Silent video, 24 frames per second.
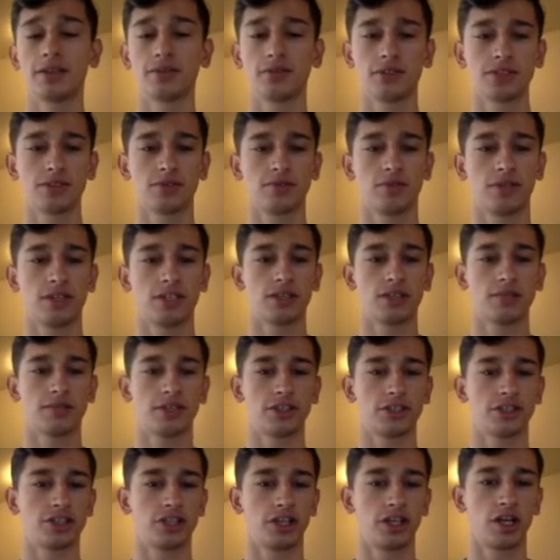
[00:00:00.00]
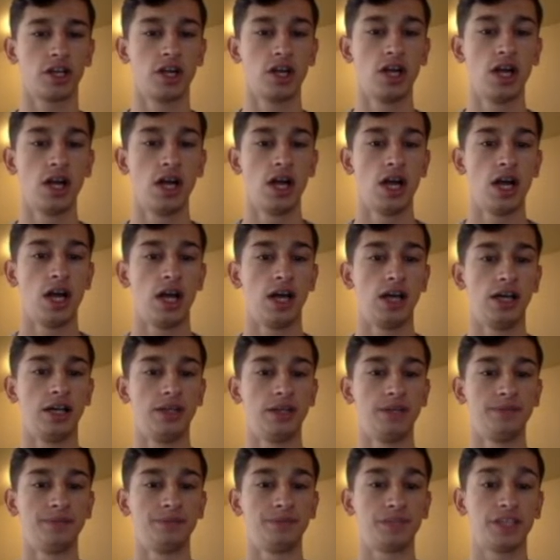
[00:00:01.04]
a ones to watch. I'm not sure.
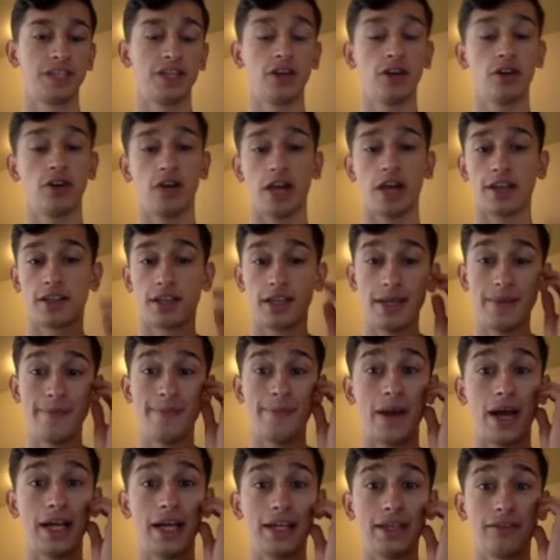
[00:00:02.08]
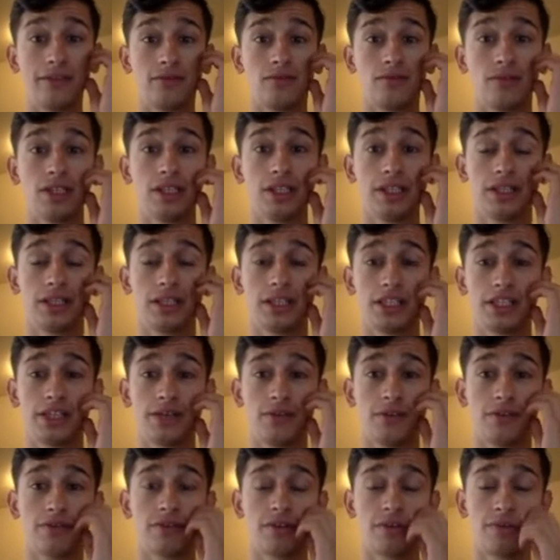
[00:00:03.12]
He might really, because he
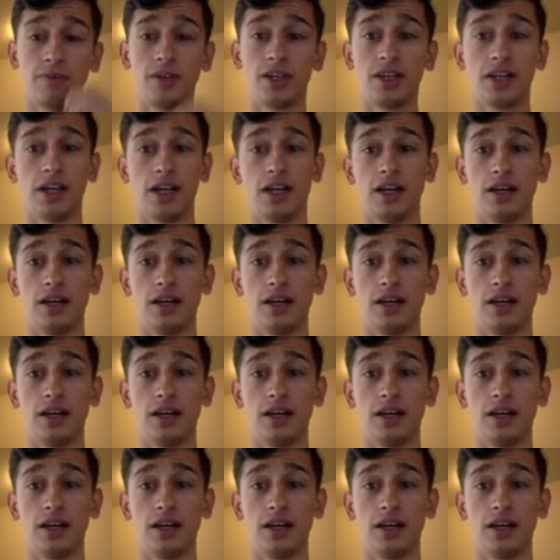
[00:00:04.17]
went from the